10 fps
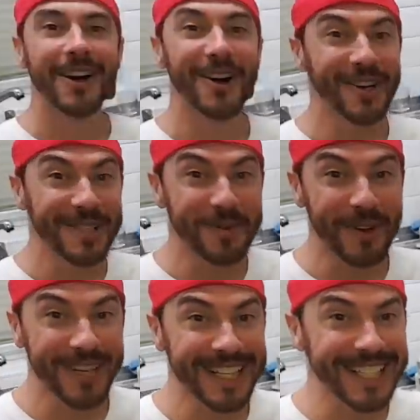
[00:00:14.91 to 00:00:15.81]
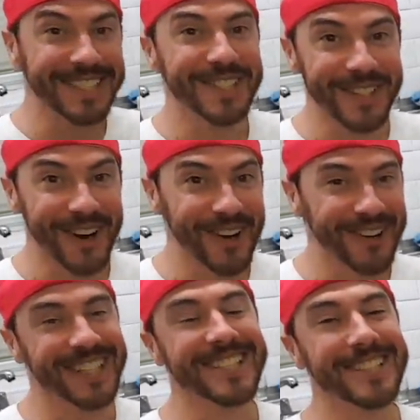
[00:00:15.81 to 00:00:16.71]
Hi guys, welcome to Kitchen
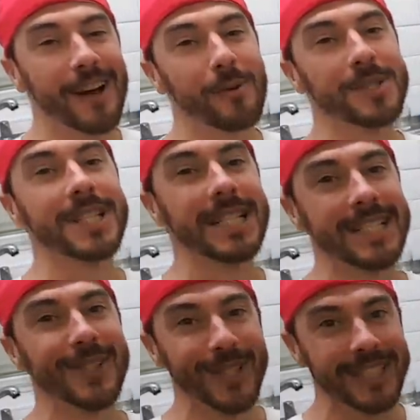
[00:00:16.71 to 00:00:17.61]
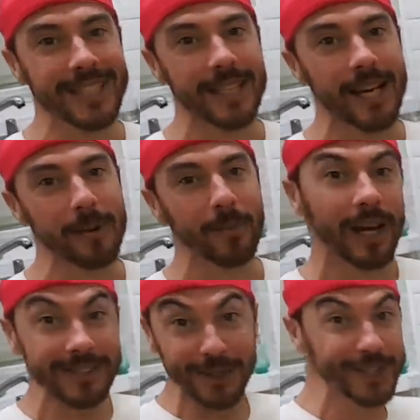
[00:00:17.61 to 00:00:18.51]
Diaries. Now I wasn't going to do this today,
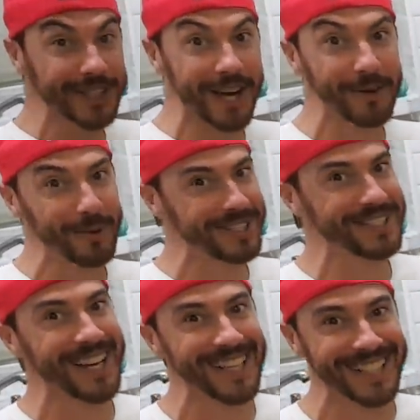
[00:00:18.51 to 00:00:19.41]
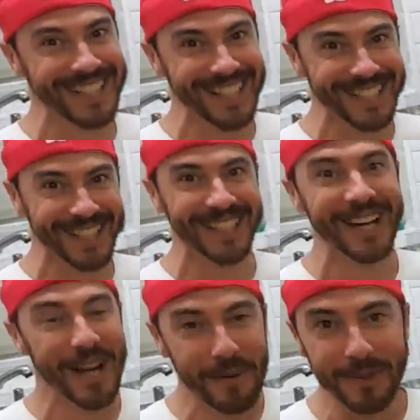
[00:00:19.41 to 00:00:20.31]
as you can tell by the state of the kitchen,
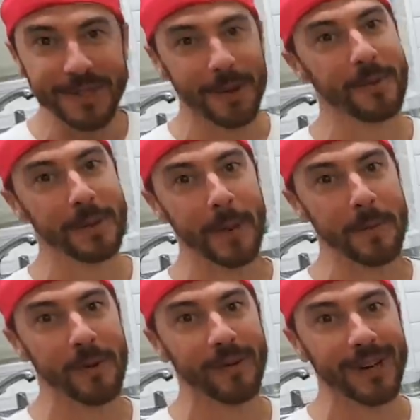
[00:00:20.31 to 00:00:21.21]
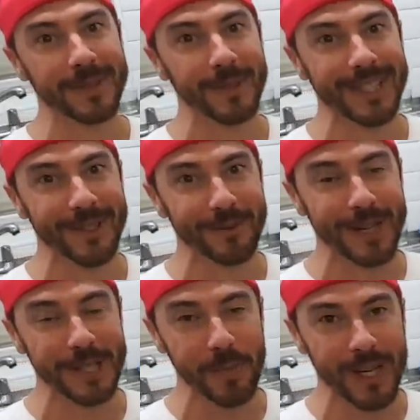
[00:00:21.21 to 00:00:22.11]
but so many people have asked me to do
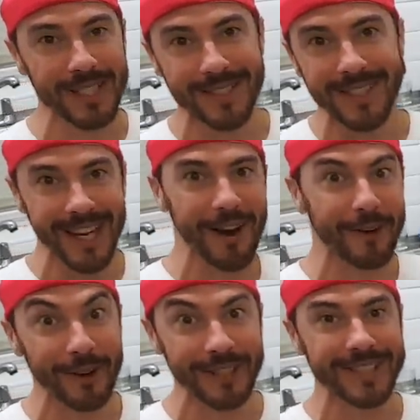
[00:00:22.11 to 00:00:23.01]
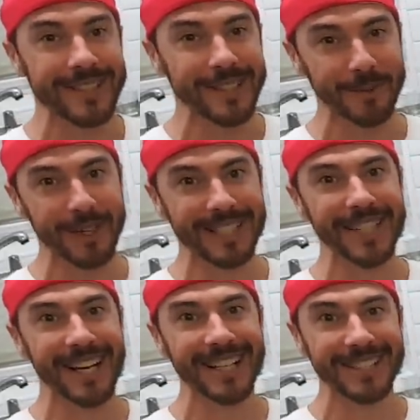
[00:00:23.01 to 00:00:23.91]
recipes to carry on this 6-week
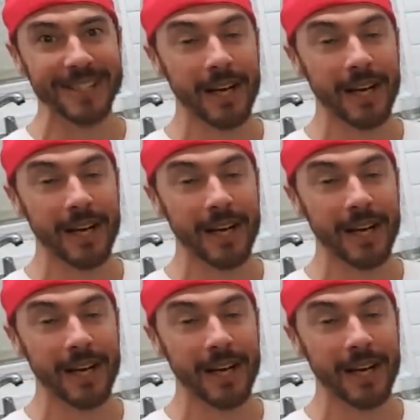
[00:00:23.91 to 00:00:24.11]
challenge.